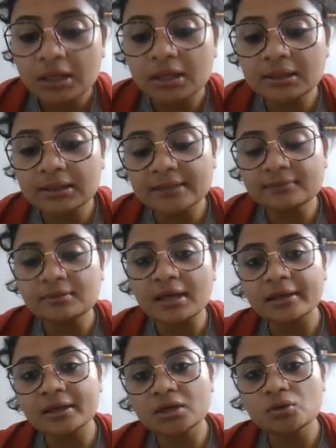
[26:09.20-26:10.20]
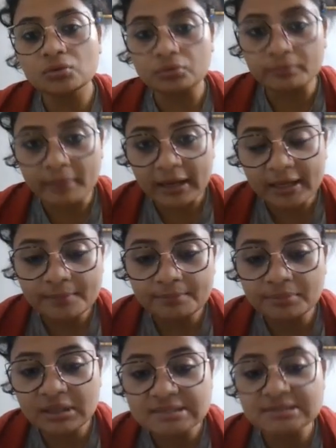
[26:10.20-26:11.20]
Till then, thank you, goodbye.
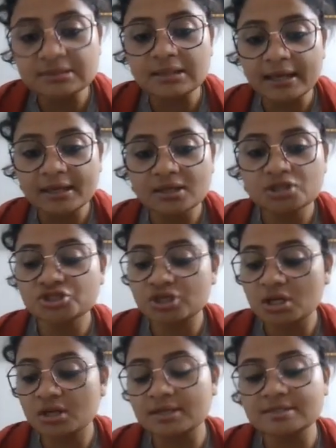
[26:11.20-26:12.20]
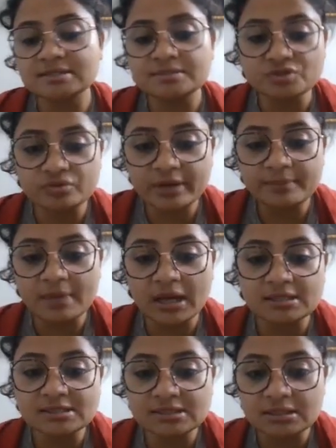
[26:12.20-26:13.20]
Please like, share and subscribe
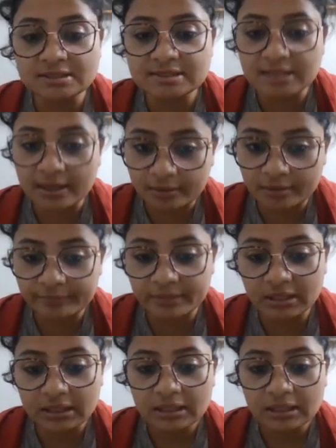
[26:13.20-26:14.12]
ITLS Academy.